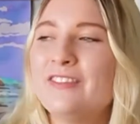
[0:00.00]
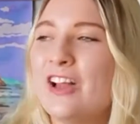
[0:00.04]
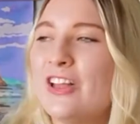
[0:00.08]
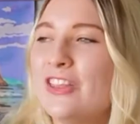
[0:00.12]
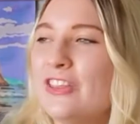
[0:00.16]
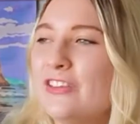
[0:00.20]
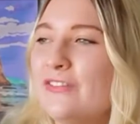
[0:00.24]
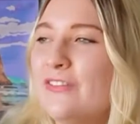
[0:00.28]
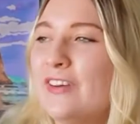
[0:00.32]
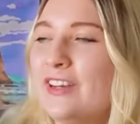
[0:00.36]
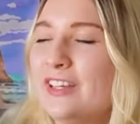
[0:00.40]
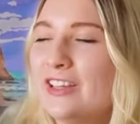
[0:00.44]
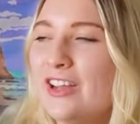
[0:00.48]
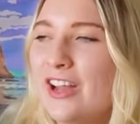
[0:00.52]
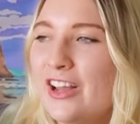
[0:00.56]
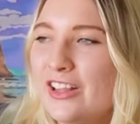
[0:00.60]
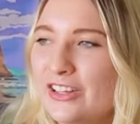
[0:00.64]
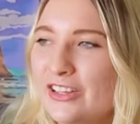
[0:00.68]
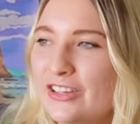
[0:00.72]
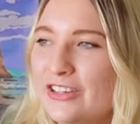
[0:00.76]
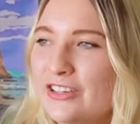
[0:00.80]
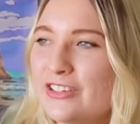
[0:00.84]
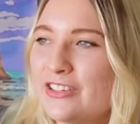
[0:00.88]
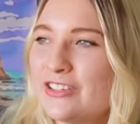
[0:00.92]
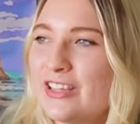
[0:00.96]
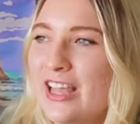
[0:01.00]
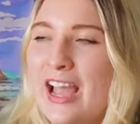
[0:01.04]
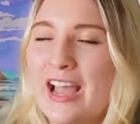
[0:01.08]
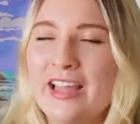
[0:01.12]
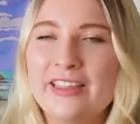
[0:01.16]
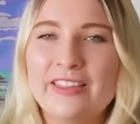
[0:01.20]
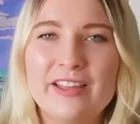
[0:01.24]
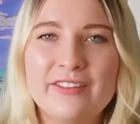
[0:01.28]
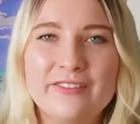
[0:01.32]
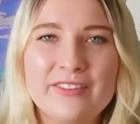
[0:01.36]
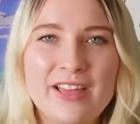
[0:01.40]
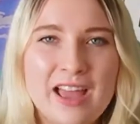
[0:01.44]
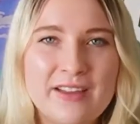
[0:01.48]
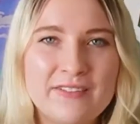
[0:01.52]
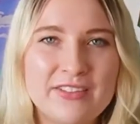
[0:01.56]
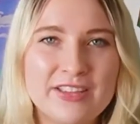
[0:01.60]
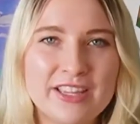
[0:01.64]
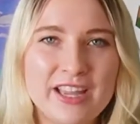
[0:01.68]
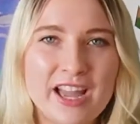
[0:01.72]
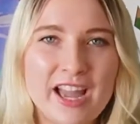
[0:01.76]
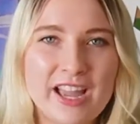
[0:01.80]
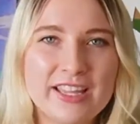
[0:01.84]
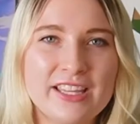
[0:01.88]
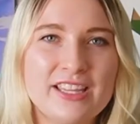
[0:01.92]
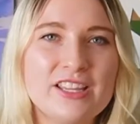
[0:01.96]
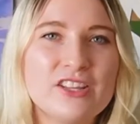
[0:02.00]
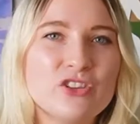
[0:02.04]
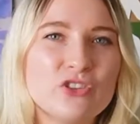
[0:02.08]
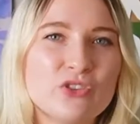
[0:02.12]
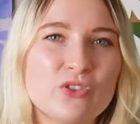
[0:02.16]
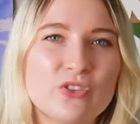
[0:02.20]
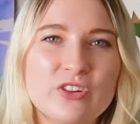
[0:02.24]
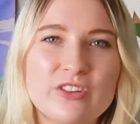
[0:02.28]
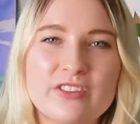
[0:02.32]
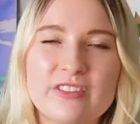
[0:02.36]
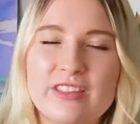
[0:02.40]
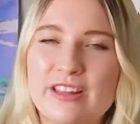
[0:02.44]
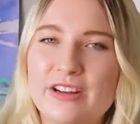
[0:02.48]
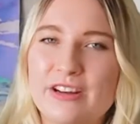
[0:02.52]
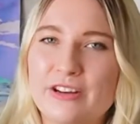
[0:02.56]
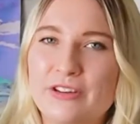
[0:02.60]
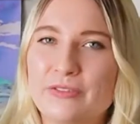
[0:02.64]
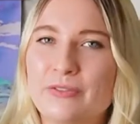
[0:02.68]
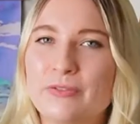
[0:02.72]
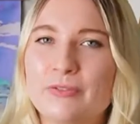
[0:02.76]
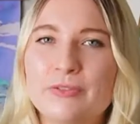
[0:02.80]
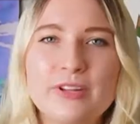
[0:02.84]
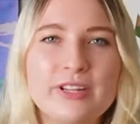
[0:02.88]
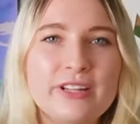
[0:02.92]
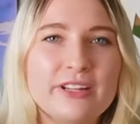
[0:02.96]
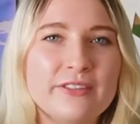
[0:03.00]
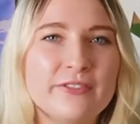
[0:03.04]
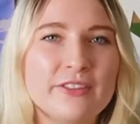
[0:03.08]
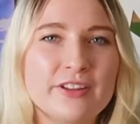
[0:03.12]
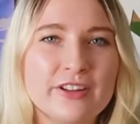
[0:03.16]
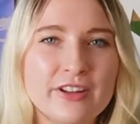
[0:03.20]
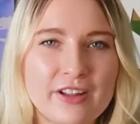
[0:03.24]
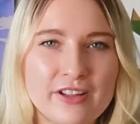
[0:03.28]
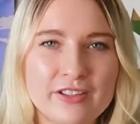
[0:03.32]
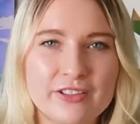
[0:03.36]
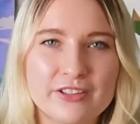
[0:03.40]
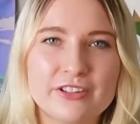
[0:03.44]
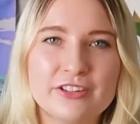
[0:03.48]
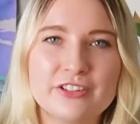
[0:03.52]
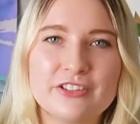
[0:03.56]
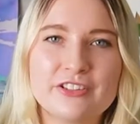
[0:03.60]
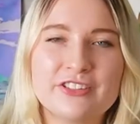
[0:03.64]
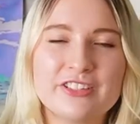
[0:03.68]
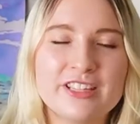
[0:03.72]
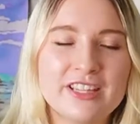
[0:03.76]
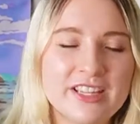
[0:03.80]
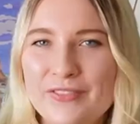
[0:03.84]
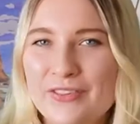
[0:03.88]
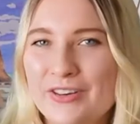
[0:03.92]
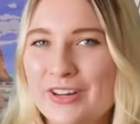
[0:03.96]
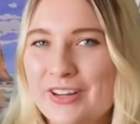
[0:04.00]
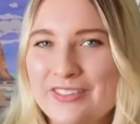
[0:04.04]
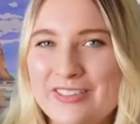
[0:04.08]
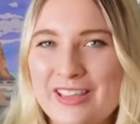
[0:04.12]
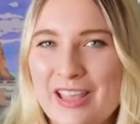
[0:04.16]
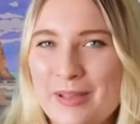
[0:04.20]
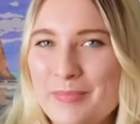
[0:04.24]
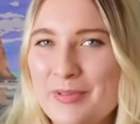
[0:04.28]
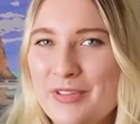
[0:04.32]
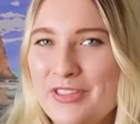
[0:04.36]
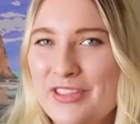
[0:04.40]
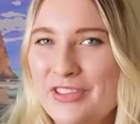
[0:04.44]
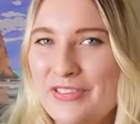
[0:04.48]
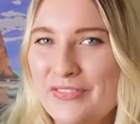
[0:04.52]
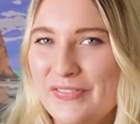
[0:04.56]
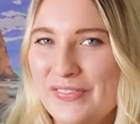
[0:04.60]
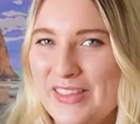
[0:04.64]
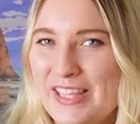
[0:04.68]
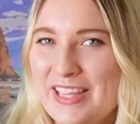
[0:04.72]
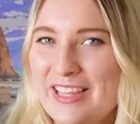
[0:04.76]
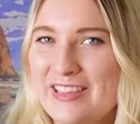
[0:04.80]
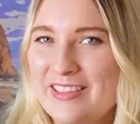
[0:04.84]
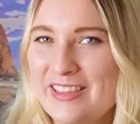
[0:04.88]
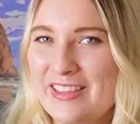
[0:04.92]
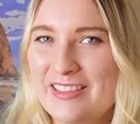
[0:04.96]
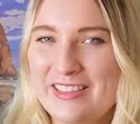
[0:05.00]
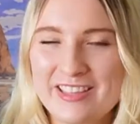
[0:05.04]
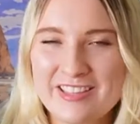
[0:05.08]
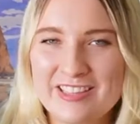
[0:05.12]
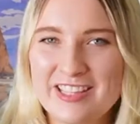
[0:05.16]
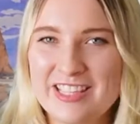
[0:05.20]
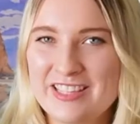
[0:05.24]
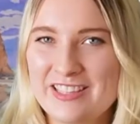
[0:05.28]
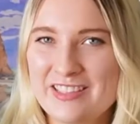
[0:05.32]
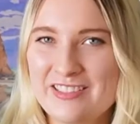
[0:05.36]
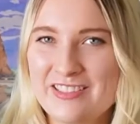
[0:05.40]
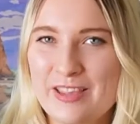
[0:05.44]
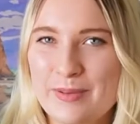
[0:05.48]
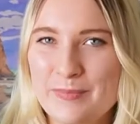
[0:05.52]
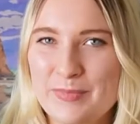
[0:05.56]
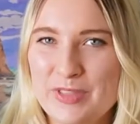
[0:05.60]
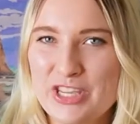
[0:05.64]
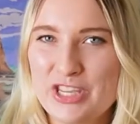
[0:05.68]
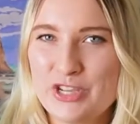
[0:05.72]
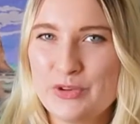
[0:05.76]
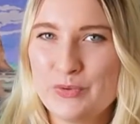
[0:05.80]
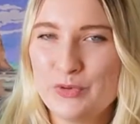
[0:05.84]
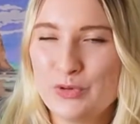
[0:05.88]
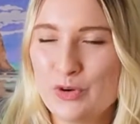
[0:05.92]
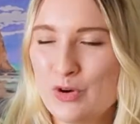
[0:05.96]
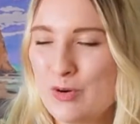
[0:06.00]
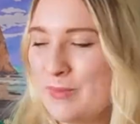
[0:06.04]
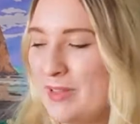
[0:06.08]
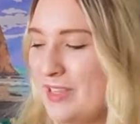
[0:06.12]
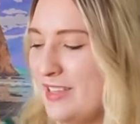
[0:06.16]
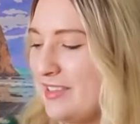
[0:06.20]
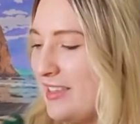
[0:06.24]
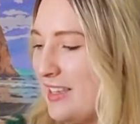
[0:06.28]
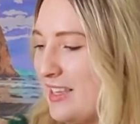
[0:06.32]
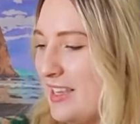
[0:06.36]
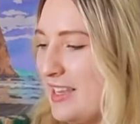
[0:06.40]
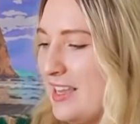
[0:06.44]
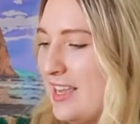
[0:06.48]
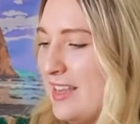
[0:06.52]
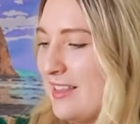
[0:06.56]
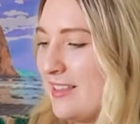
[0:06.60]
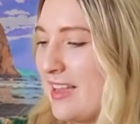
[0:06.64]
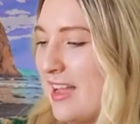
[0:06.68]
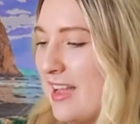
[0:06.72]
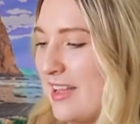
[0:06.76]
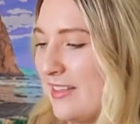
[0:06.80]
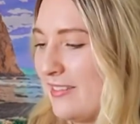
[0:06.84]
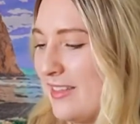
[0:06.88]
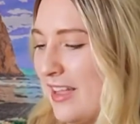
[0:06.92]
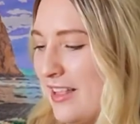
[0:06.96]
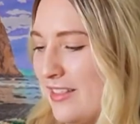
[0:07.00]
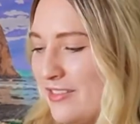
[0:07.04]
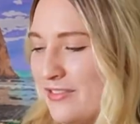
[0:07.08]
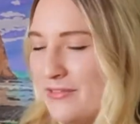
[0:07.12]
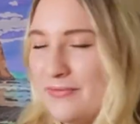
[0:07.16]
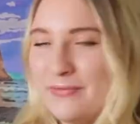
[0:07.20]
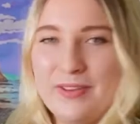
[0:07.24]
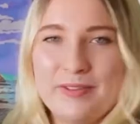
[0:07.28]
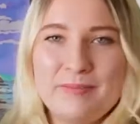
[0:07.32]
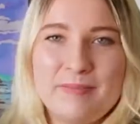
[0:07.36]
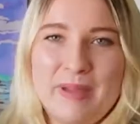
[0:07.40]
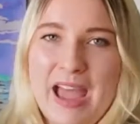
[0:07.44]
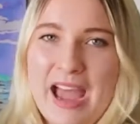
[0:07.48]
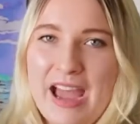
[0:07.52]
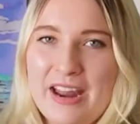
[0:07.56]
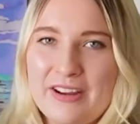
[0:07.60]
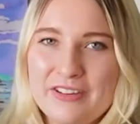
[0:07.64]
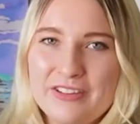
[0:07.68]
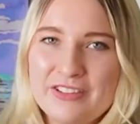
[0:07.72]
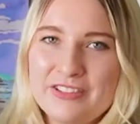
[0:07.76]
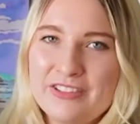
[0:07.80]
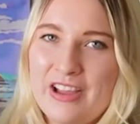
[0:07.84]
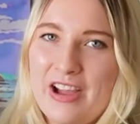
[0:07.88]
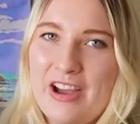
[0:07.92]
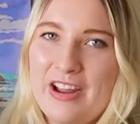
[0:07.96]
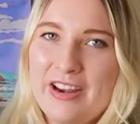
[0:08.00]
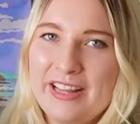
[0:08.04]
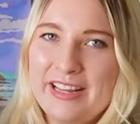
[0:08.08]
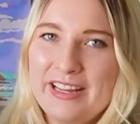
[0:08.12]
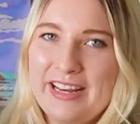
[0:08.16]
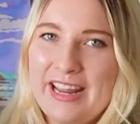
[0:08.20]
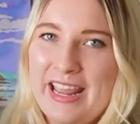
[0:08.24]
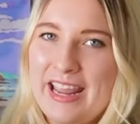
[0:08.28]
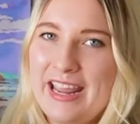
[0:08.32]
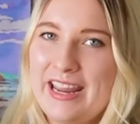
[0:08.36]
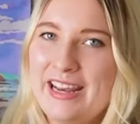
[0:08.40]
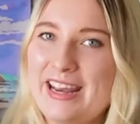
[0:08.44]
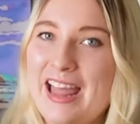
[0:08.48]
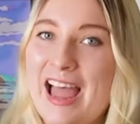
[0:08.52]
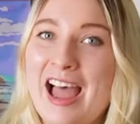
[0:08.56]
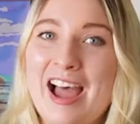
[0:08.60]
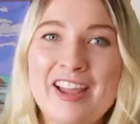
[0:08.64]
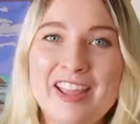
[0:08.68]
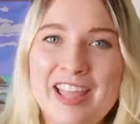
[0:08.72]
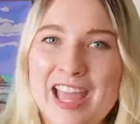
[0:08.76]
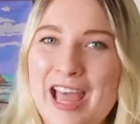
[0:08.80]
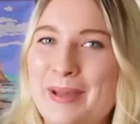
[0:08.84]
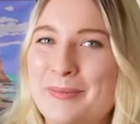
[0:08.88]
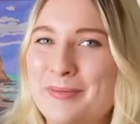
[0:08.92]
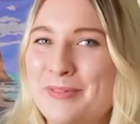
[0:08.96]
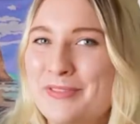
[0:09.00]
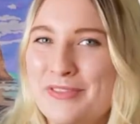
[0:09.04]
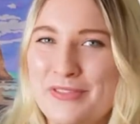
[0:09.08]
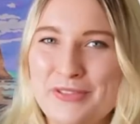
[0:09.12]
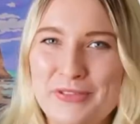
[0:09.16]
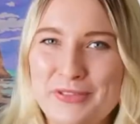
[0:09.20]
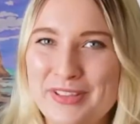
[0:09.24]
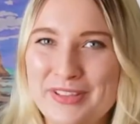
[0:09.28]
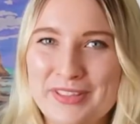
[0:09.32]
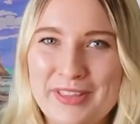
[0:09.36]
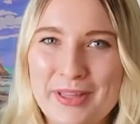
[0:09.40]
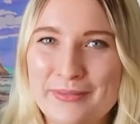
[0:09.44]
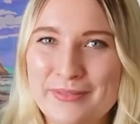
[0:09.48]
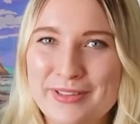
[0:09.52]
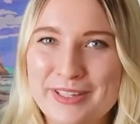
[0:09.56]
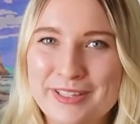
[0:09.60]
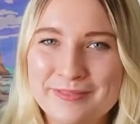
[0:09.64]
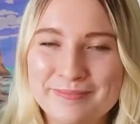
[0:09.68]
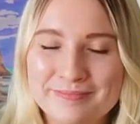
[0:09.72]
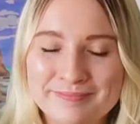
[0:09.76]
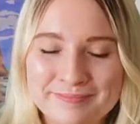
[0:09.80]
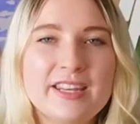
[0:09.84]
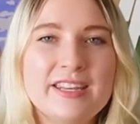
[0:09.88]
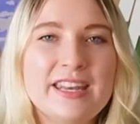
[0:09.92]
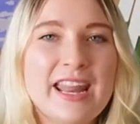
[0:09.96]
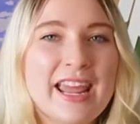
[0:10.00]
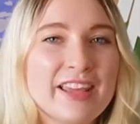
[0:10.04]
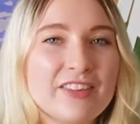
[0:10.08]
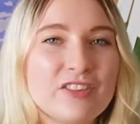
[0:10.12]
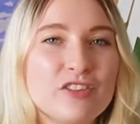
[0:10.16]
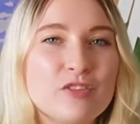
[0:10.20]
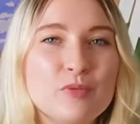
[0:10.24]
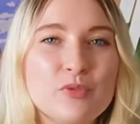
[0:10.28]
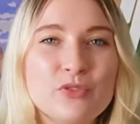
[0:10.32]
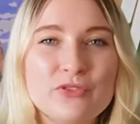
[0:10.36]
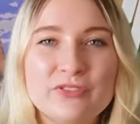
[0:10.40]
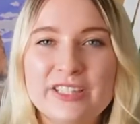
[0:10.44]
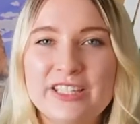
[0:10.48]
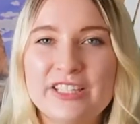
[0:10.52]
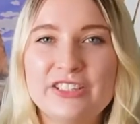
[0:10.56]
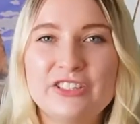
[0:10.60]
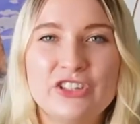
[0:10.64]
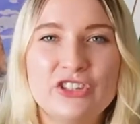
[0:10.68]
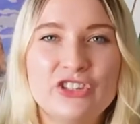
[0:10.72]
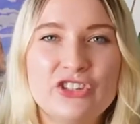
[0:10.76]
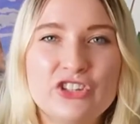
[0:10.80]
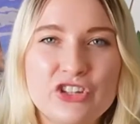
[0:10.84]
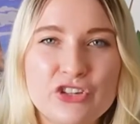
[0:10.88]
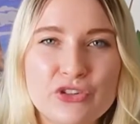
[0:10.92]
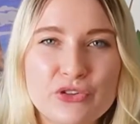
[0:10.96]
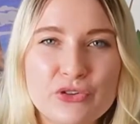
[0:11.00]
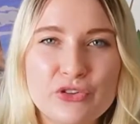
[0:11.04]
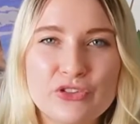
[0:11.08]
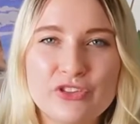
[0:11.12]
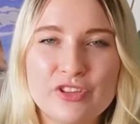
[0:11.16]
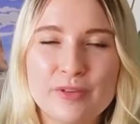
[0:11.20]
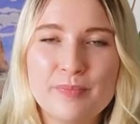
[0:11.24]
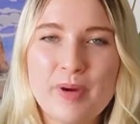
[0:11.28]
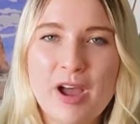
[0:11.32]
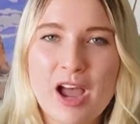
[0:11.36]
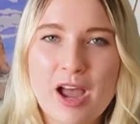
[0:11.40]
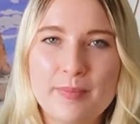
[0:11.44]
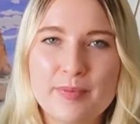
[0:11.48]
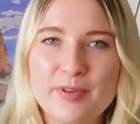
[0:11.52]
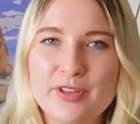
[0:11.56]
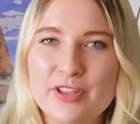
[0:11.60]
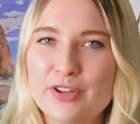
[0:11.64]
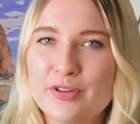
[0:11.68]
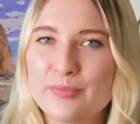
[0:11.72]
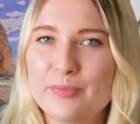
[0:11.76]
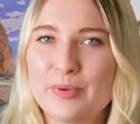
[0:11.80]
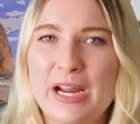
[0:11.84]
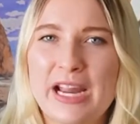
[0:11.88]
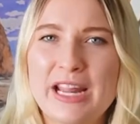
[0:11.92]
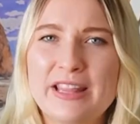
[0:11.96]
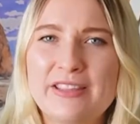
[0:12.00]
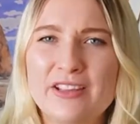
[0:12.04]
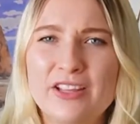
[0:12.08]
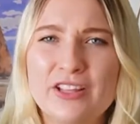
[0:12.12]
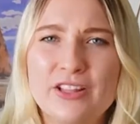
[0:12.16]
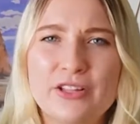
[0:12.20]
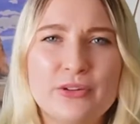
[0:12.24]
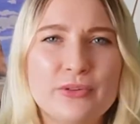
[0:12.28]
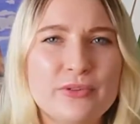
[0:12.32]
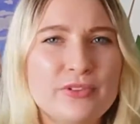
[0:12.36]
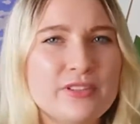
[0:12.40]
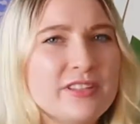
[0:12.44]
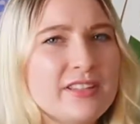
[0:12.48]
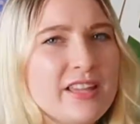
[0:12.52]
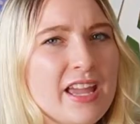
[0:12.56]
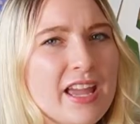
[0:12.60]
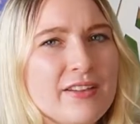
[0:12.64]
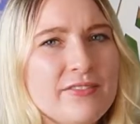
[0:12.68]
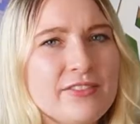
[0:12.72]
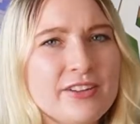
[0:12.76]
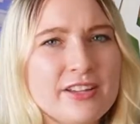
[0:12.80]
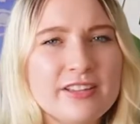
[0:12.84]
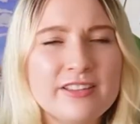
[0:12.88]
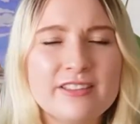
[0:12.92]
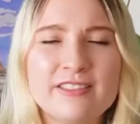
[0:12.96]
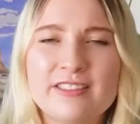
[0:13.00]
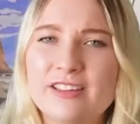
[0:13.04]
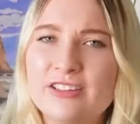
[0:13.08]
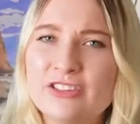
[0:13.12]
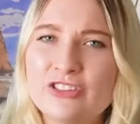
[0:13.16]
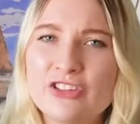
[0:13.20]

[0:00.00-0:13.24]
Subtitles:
all the fun colors. I love having hiking shorts that are 3 different colors. For example, this fleece, this isn't something you would normally see. It's got lots of fun patterns on it, and I absolutely love it. Next, moving into shoes, some popular brands include Tevas and